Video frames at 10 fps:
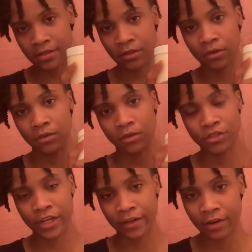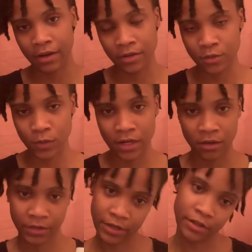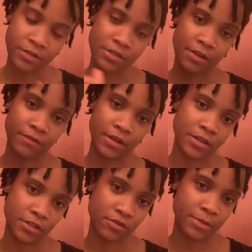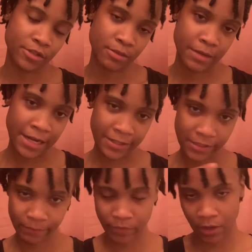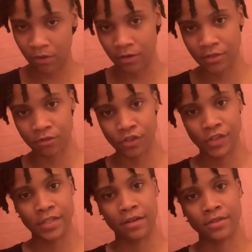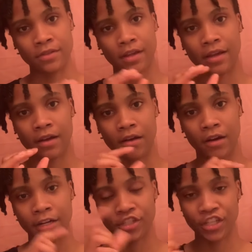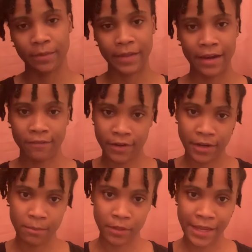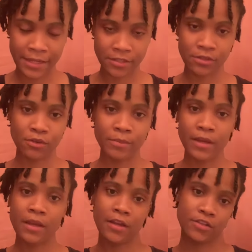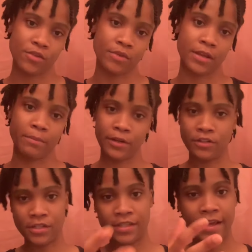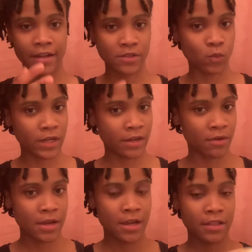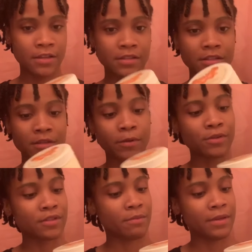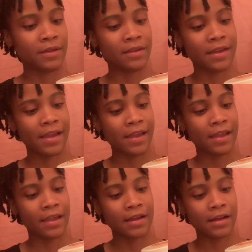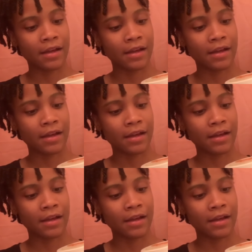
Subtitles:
so go check her out as well. I'll link her stuff in the description box. Also, she sells heart-shaped African black soap, so you can purchase that as well. This is supposed to be